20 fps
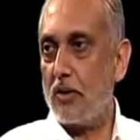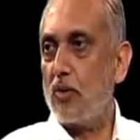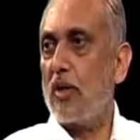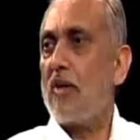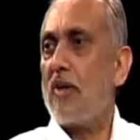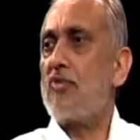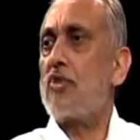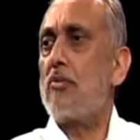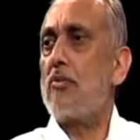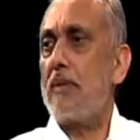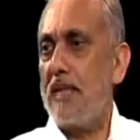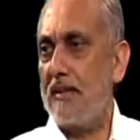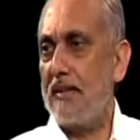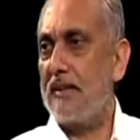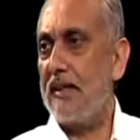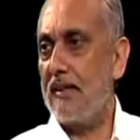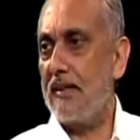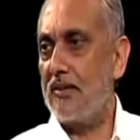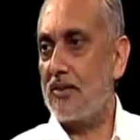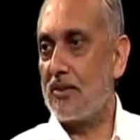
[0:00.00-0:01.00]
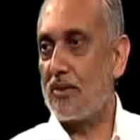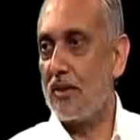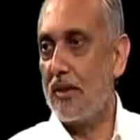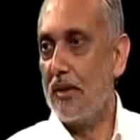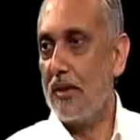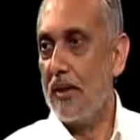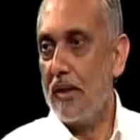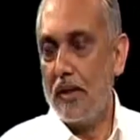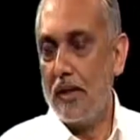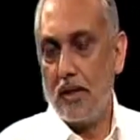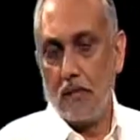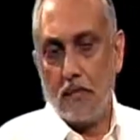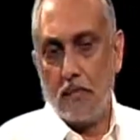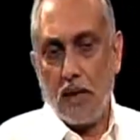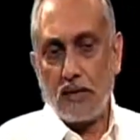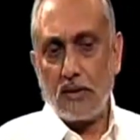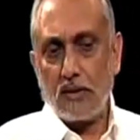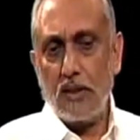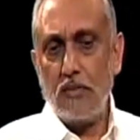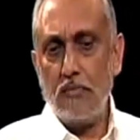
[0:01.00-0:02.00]
You love so many things. Right.
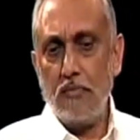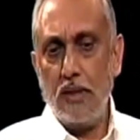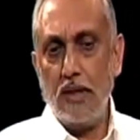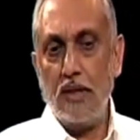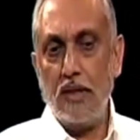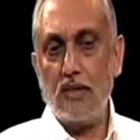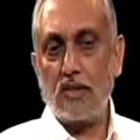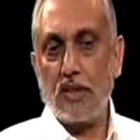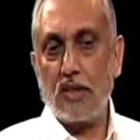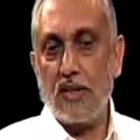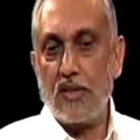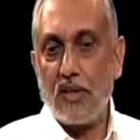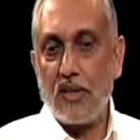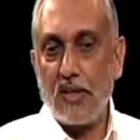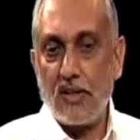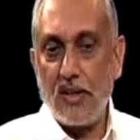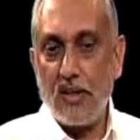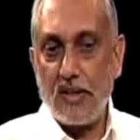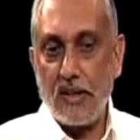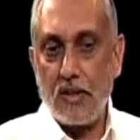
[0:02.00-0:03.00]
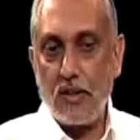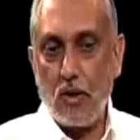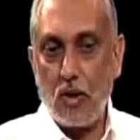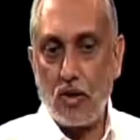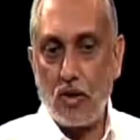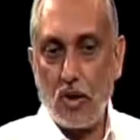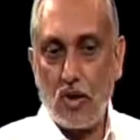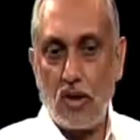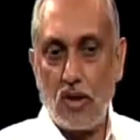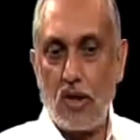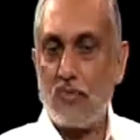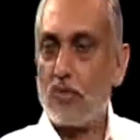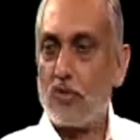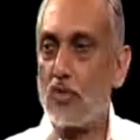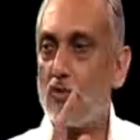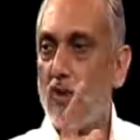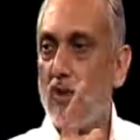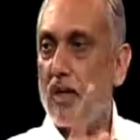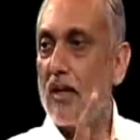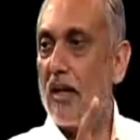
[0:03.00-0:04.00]
Bhakti means integrating all your loves
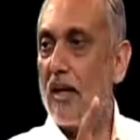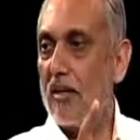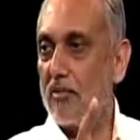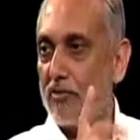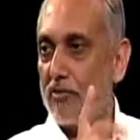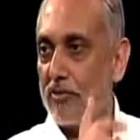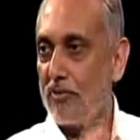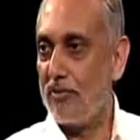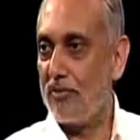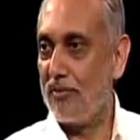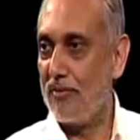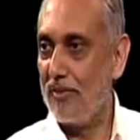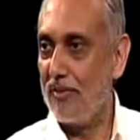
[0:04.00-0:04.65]
to one love.